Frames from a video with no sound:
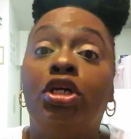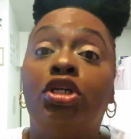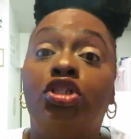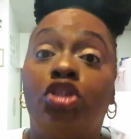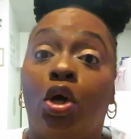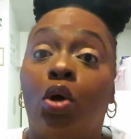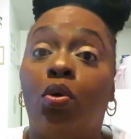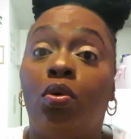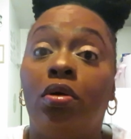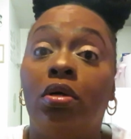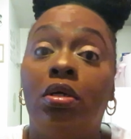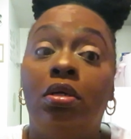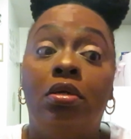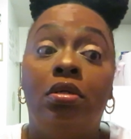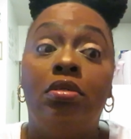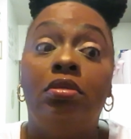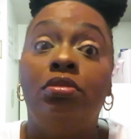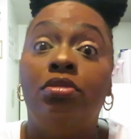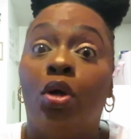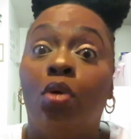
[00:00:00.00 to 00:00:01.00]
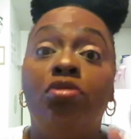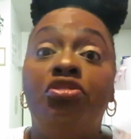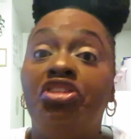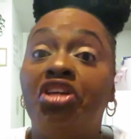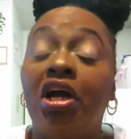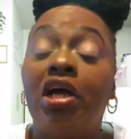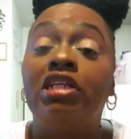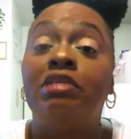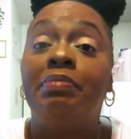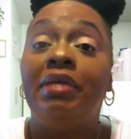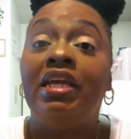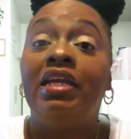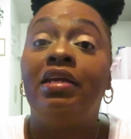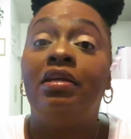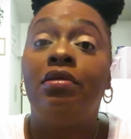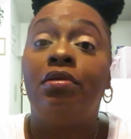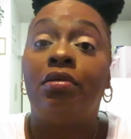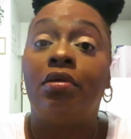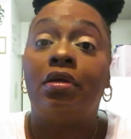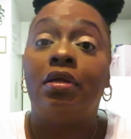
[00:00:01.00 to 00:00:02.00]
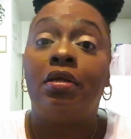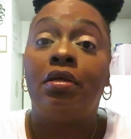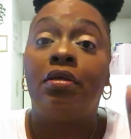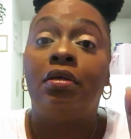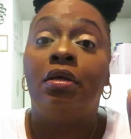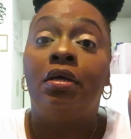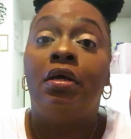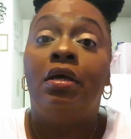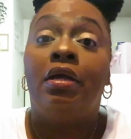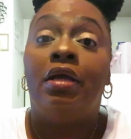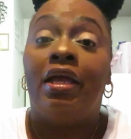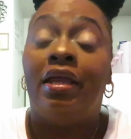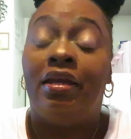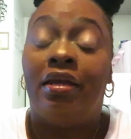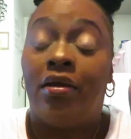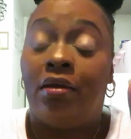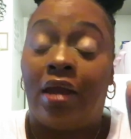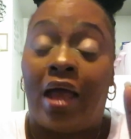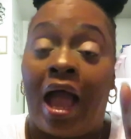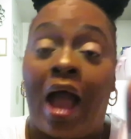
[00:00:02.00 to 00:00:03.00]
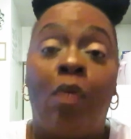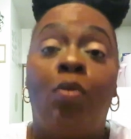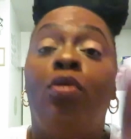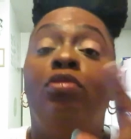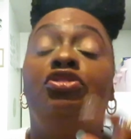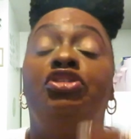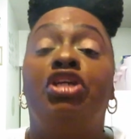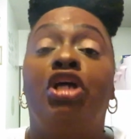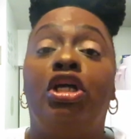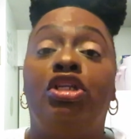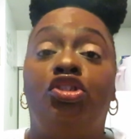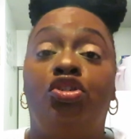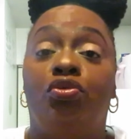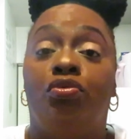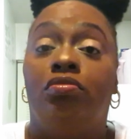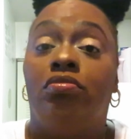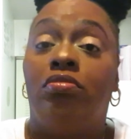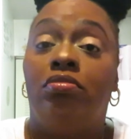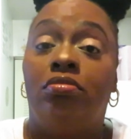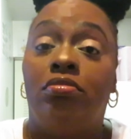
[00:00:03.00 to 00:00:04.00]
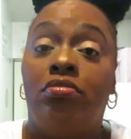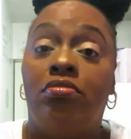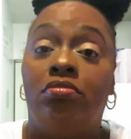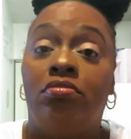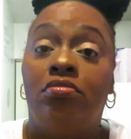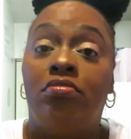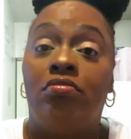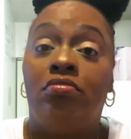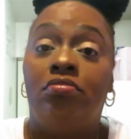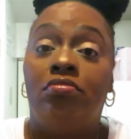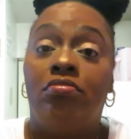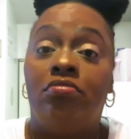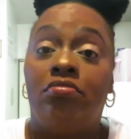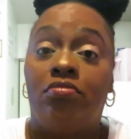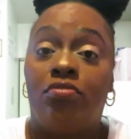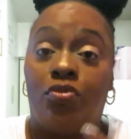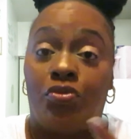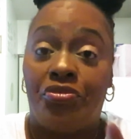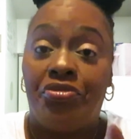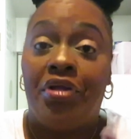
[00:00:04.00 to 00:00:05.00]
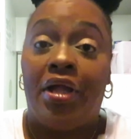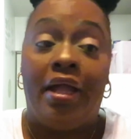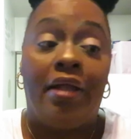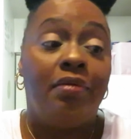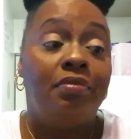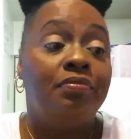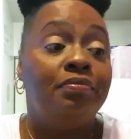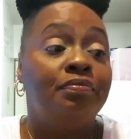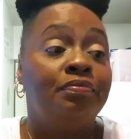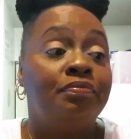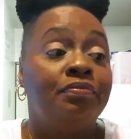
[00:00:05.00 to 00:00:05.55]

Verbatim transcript: So don't judge me and I won't judge you. Okay.